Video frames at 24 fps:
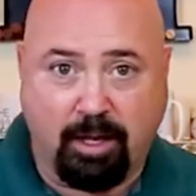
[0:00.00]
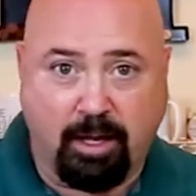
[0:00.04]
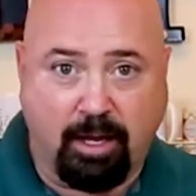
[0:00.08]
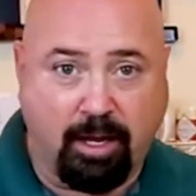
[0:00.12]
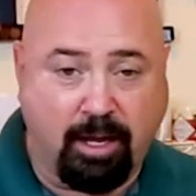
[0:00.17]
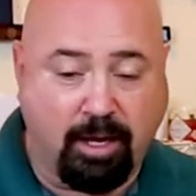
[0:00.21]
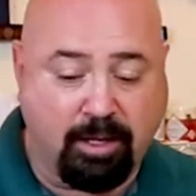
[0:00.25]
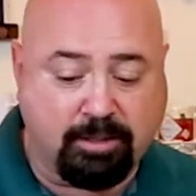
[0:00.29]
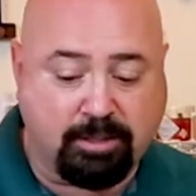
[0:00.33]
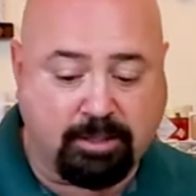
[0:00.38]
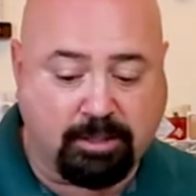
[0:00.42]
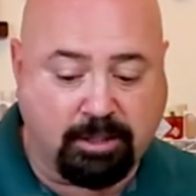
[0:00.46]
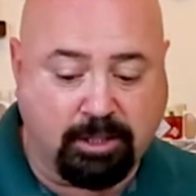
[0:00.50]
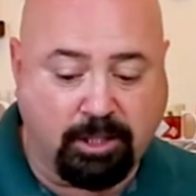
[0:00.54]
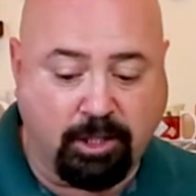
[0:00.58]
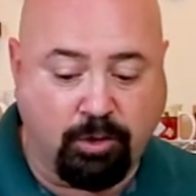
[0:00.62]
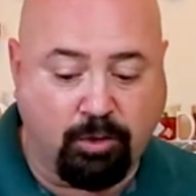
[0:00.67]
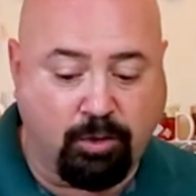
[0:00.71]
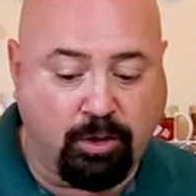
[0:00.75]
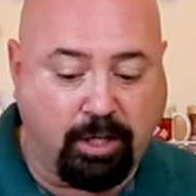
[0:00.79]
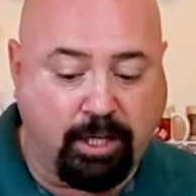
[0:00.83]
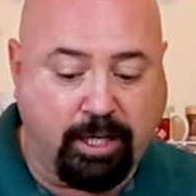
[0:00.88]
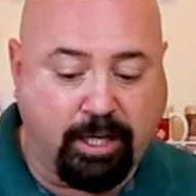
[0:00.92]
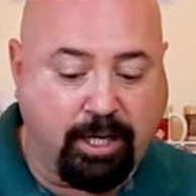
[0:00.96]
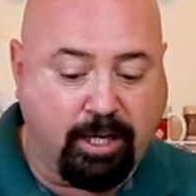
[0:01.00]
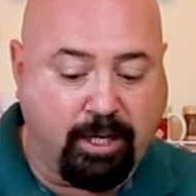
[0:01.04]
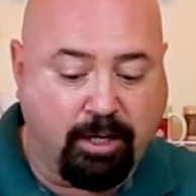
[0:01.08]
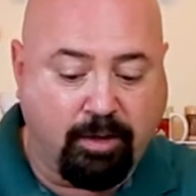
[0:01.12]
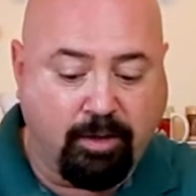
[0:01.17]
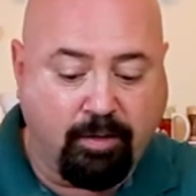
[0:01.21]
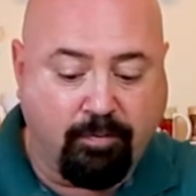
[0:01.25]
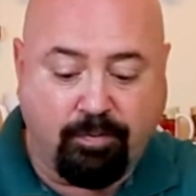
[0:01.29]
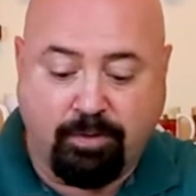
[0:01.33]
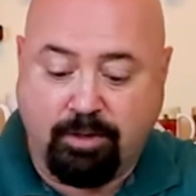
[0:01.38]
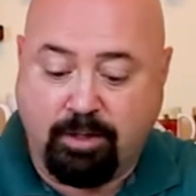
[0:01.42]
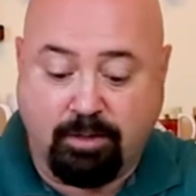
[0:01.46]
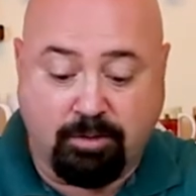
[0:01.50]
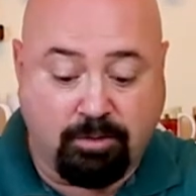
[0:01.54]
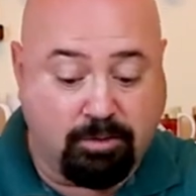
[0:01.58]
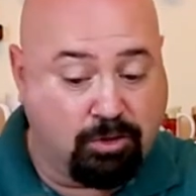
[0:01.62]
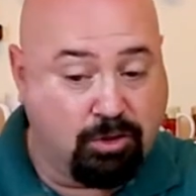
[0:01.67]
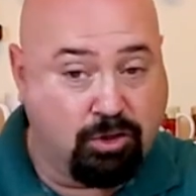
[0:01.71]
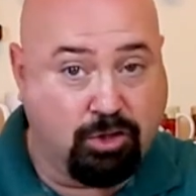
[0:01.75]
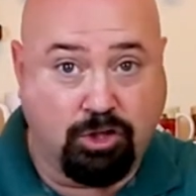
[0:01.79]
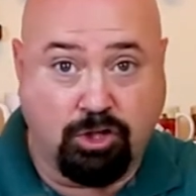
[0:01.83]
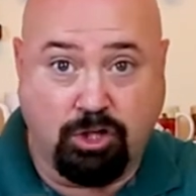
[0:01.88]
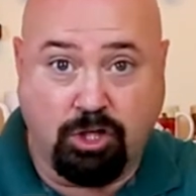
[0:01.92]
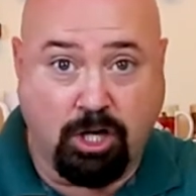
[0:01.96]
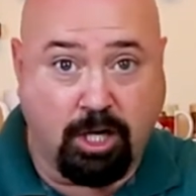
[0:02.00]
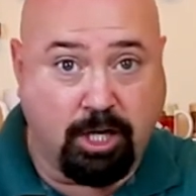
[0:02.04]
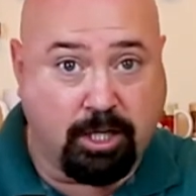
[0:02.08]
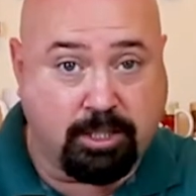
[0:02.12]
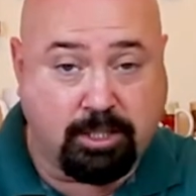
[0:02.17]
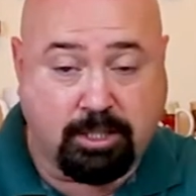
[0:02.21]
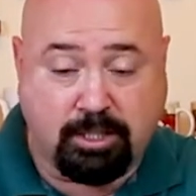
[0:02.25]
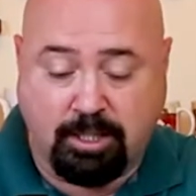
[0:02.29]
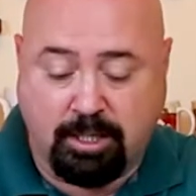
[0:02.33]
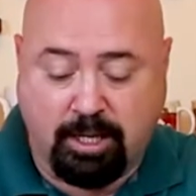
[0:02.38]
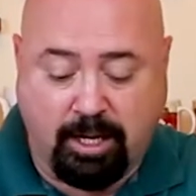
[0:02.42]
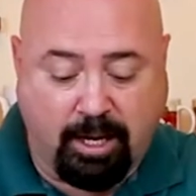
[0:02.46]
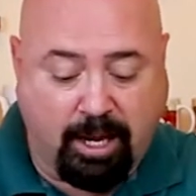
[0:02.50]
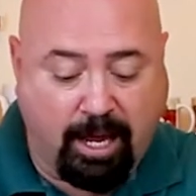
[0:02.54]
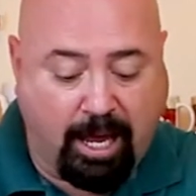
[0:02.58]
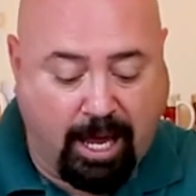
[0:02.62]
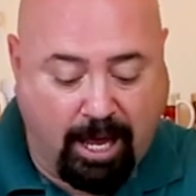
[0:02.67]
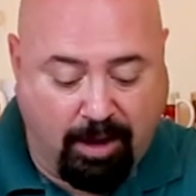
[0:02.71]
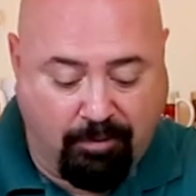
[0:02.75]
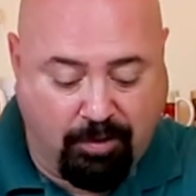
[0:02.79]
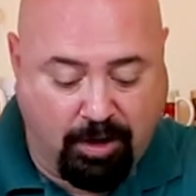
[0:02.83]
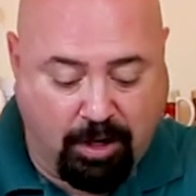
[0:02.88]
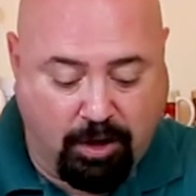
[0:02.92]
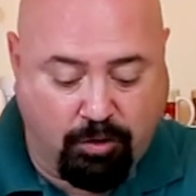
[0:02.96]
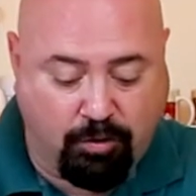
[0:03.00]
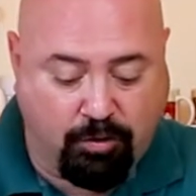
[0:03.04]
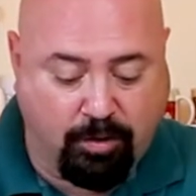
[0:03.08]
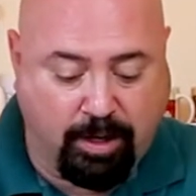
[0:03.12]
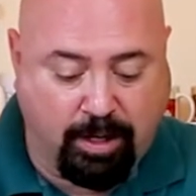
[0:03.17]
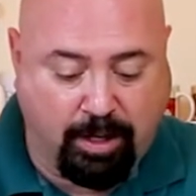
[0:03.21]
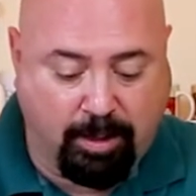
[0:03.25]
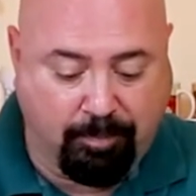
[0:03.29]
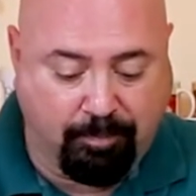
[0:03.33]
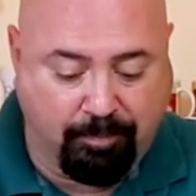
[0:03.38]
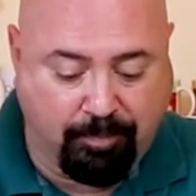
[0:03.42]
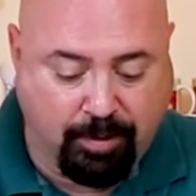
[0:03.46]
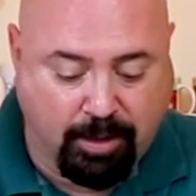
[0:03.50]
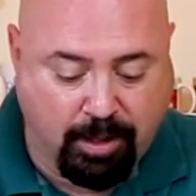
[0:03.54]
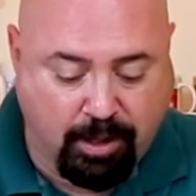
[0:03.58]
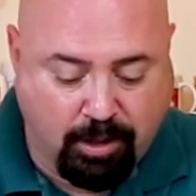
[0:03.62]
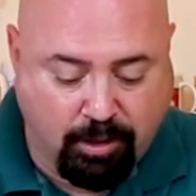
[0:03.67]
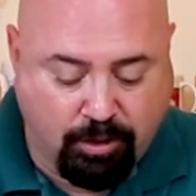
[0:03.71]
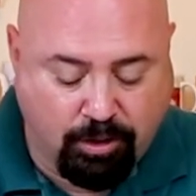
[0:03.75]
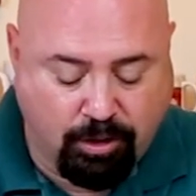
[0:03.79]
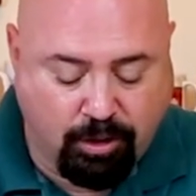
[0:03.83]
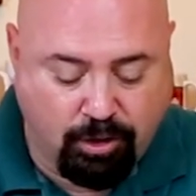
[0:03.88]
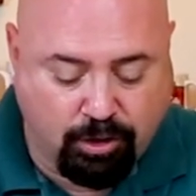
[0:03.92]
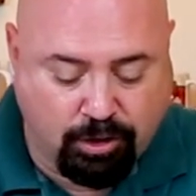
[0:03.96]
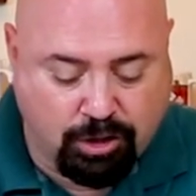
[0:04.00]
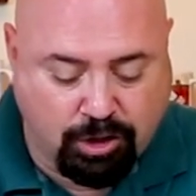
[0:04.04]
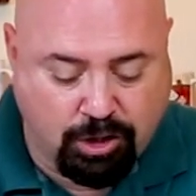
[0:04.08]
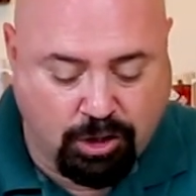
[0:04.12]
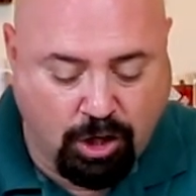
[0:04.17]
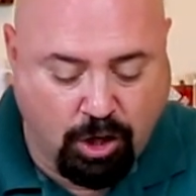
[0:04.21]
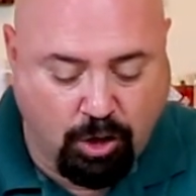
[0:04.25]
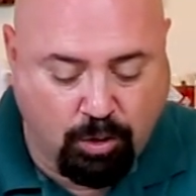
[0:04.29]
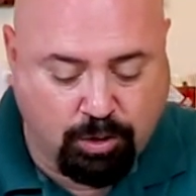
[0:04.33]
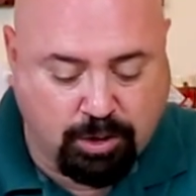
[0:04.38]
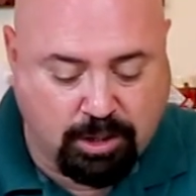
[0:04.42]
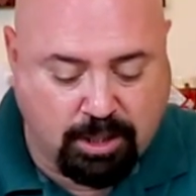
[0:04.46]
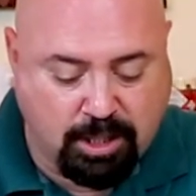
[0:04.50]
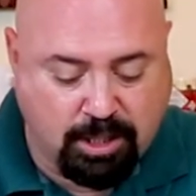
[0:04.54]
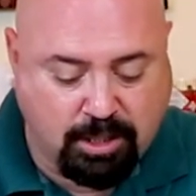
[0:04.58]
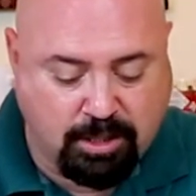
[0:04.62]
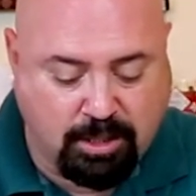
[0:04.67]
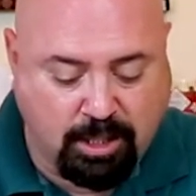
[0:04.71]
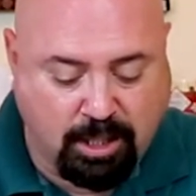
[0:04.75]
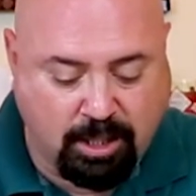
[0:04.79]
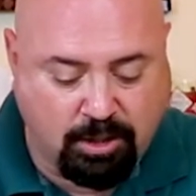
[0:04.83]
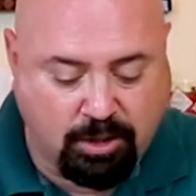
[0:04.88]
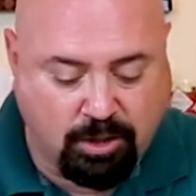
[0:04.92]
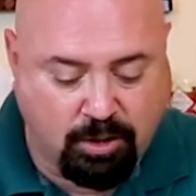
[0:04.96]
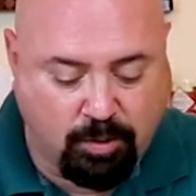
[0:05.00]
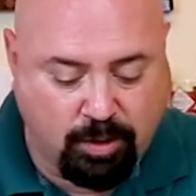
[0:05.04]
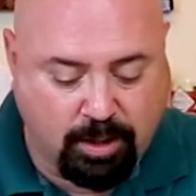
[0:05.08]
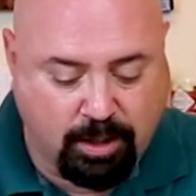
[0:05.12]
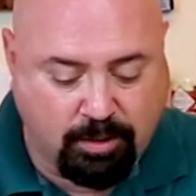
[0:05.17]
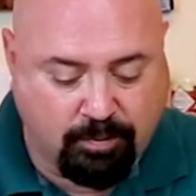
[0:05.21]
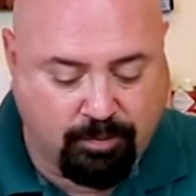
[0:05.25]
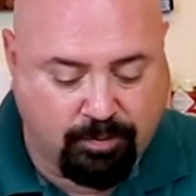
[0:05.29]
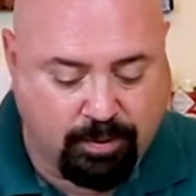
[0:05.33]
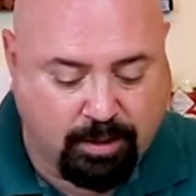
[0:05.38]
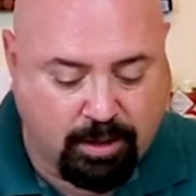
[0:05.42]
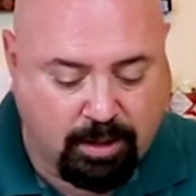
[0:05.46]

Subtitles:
It's literally just heavy cream. There's no seasoning to it,